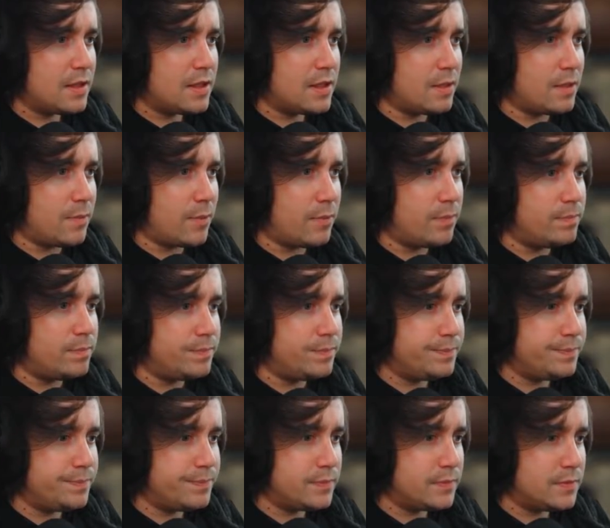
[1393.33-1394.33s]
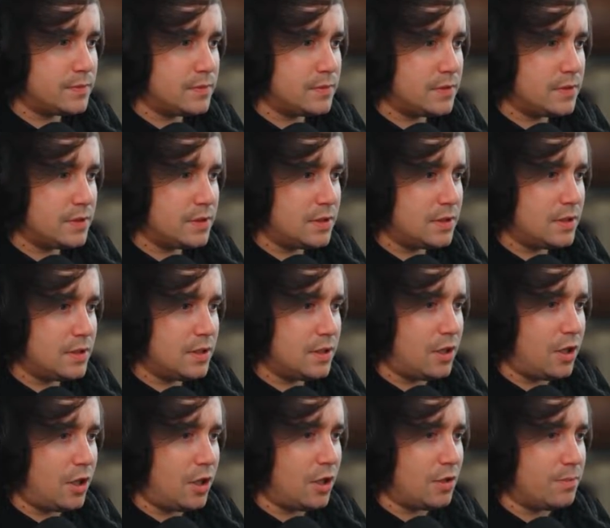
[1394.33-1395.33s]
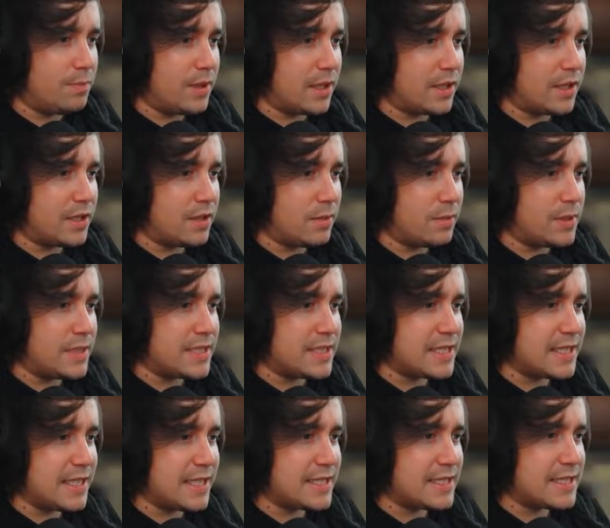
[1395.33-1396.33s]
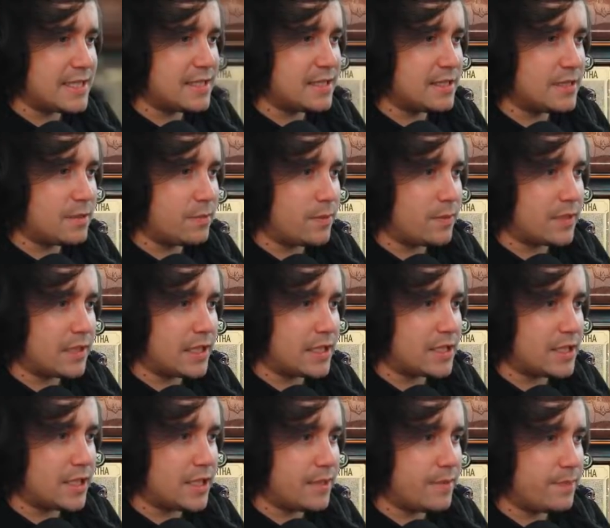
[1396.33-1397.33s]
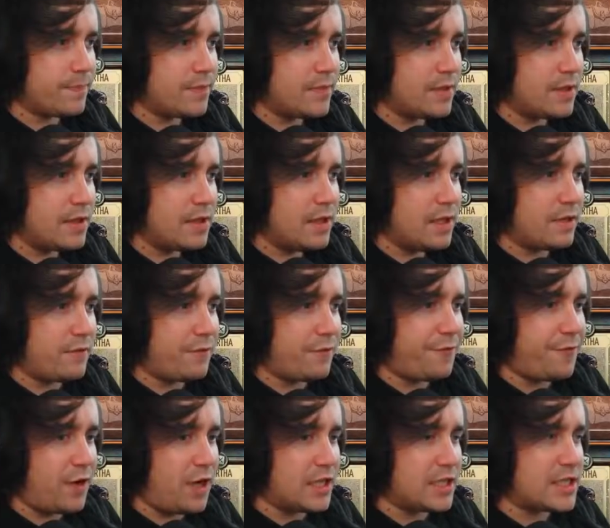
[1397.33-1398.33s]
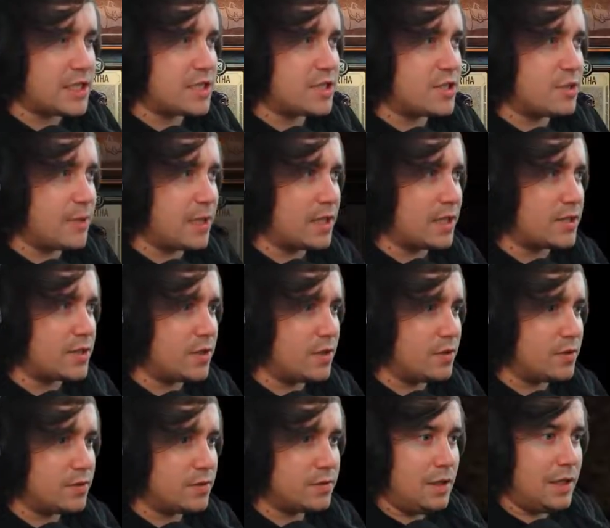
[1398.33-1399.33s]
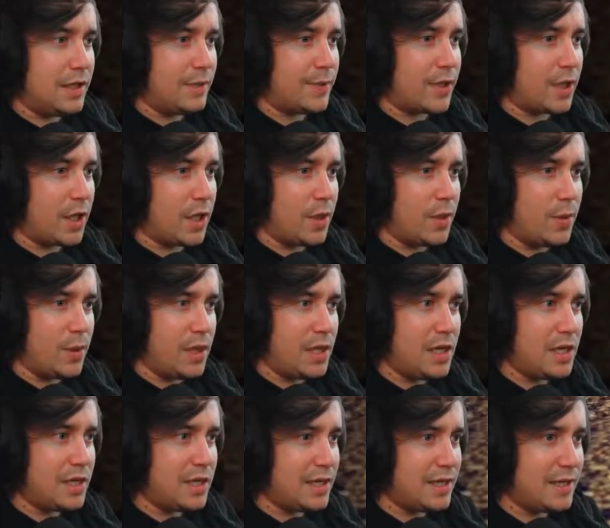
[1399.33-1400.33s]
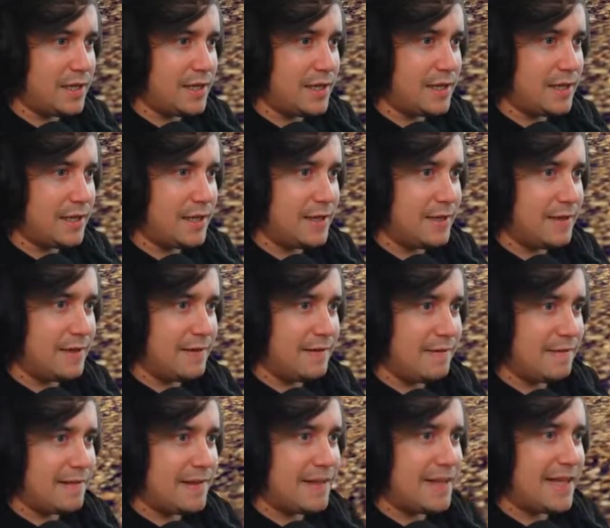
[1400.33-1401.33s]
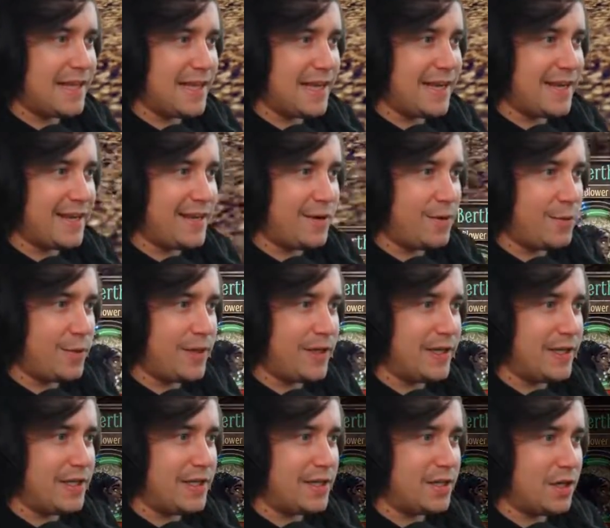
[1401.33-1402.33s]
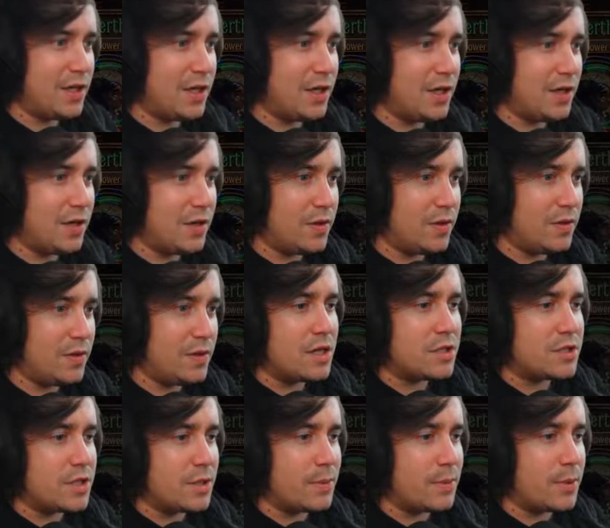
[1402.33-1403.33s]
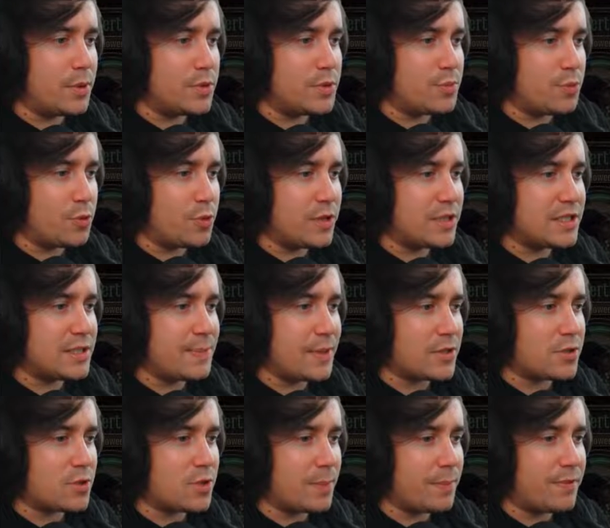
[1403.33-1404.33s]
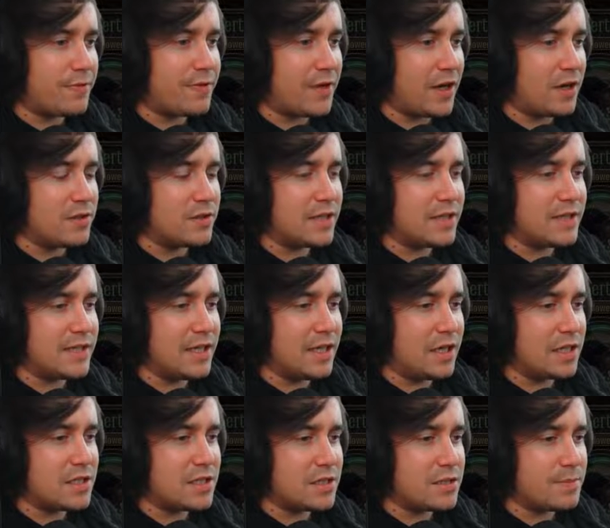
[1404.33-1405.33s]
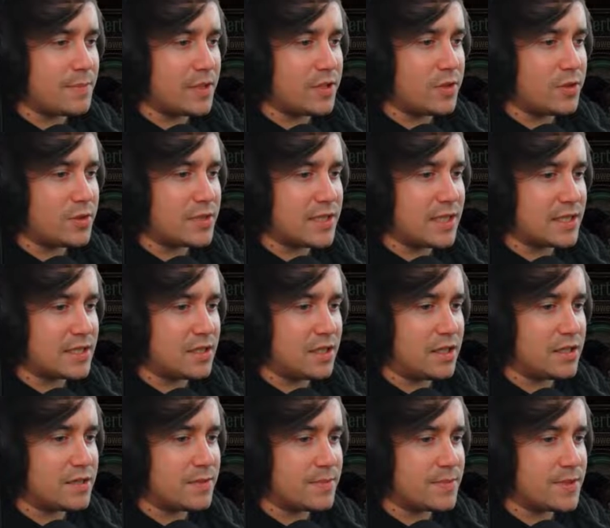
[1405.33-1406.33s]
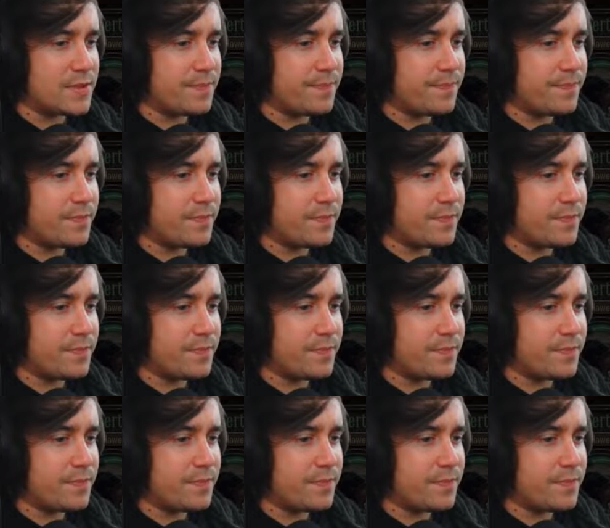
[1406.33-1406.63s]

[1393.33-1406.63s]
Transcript: Come on. Oh my god, what is this? Don't want that shit. Another fight to battle. Here we go. Here we go. Consumables brought into battle can be found in the items menu. Select items.